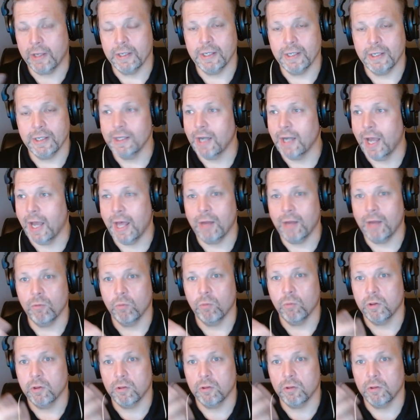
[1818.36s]
can get on
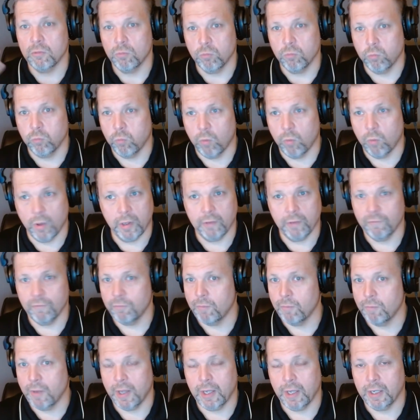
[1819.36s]
with one
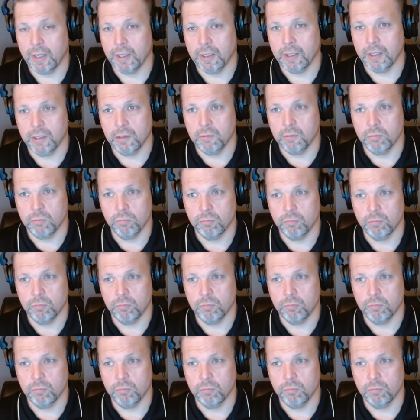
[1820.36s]
of my